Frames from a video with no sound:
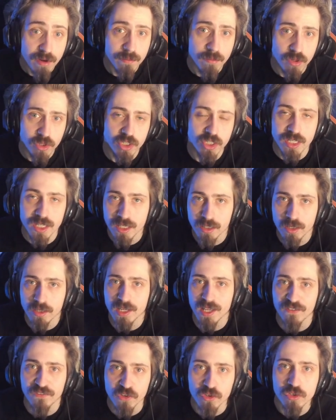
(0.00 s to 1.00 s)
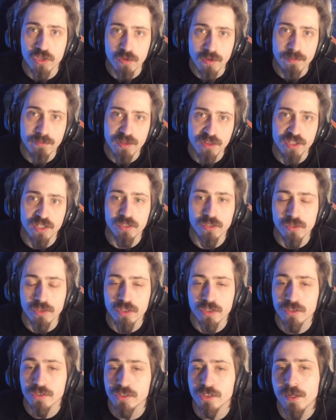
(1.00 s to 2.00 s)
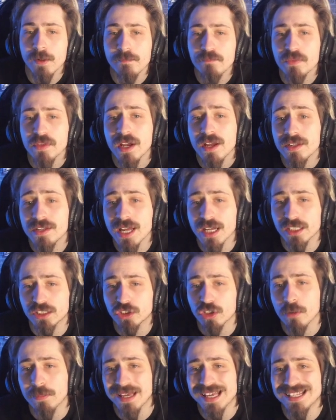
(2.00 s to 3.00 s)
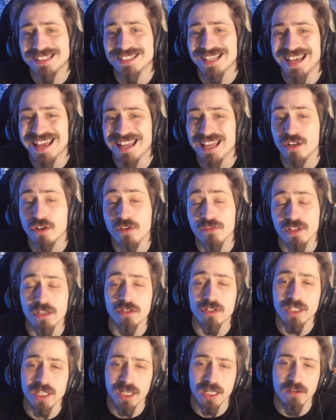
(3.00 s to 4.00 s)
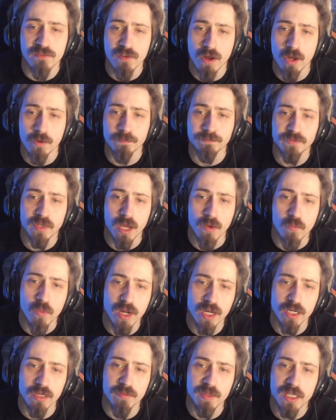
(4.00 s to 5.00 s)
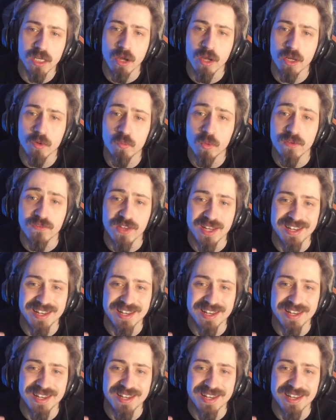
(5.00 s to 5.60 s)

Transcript: much needed if you're doing Mythic Dungeons. Next up is another utility row, and we're going to be going with